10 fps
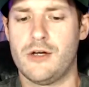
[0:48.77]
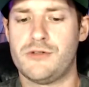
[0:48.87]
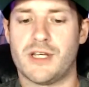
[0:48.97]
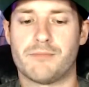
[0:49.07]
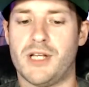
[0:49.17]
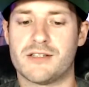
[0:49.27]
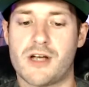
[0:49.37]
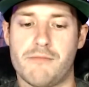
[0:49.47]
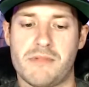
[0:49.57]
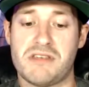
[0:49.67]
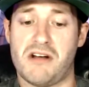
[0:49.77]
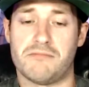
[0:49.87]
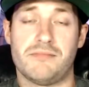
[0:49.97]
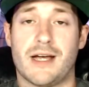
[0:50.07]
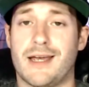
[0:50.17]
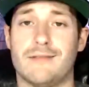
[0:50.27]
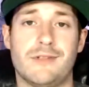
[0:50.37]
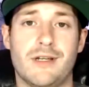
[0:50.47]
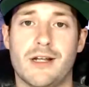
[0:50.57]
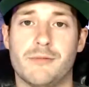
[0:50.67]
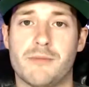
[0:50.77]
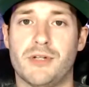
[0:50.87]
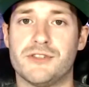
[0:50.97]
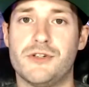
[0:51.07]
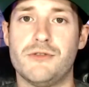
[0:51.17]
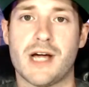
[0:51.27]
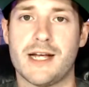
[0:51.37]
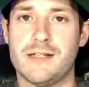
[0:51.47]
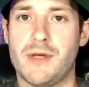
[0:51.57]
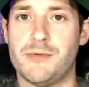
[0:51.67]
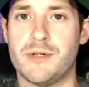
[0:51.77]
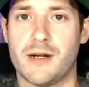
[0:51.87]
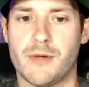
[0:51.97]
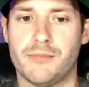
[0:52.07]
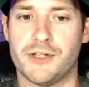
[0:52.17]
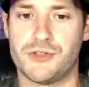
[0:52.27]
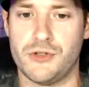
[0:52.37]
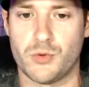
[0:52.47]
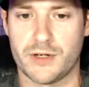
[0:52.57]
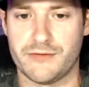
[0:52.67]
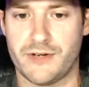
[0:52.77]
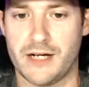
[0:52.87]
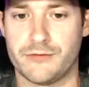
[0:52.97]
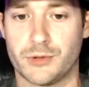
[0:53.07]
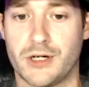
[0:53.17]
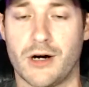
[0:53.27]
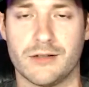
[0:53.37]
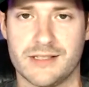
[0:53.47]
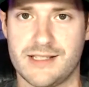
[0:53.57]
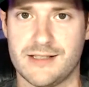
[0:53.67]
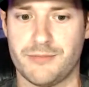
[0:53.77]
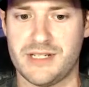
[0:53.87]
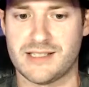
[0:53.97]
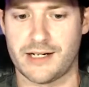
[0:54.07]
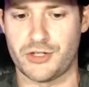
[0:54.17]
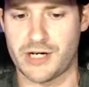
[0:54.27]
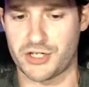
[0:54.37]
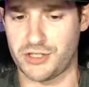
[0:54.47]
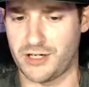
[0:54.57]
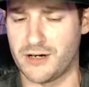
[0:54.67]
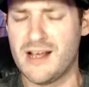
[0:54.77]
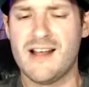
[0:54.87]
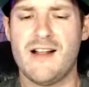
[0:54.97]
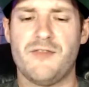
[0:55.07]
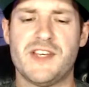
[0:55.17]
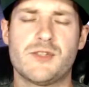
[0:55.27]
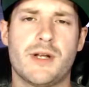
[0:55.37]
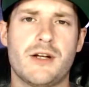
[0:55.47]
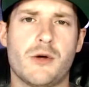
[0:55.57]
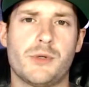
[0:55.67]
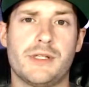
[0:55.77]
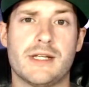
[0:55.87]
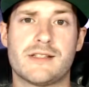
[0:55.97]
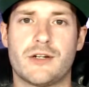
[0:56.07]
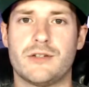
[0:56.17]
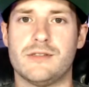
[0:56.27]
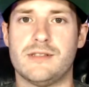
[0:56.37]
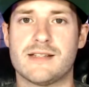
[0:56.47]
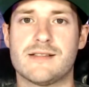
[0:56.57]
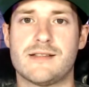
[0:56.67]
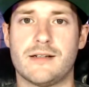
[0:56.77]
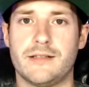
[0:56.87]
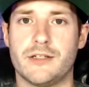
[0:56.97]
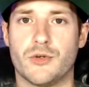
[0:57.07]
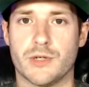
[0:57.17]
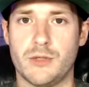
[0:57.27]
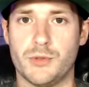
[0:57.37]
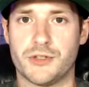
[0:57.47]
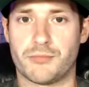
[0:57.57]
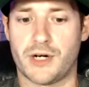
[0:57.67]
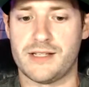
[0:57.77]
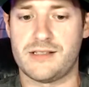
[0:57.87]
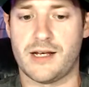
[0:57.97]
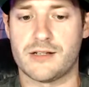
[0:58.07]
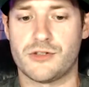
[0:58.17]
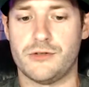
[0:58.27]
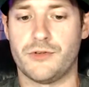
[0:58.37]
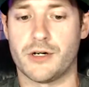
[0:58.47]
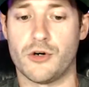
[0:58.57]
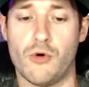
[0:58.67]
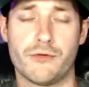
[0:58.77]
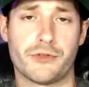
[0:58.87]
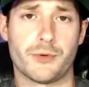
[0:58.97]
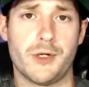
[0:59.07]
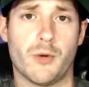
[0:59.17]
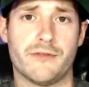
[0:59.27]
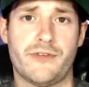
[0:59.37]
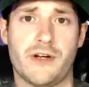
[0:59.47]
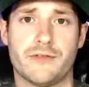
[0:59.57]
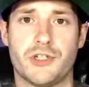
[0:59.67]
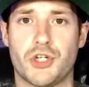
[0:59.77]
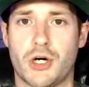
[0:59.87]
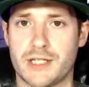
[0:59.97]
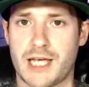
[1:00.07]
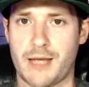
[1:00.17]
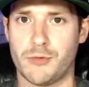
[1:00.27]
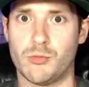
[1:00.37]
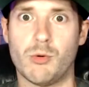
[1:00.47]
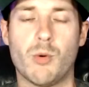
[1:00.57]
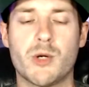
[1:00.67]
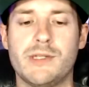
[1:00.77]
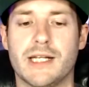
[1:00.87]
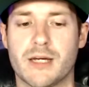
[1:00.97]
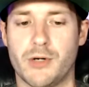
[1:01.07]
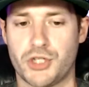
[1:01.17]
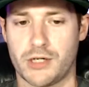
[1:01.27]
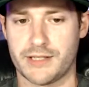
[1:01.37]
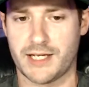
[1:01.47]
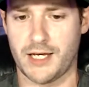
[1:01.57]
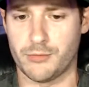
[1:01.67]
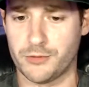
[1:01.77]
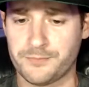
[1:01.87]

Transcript: It's like plus again, you can get him at plus 290. Maybe you can get him at plus 225. Regardless, he's the B-side attraction here. This one, I don't really necessarily agree with the price tag. So you've got an over 3-1 favorite in Charlie Campbell. Well, what do we like about Charlie Campbell?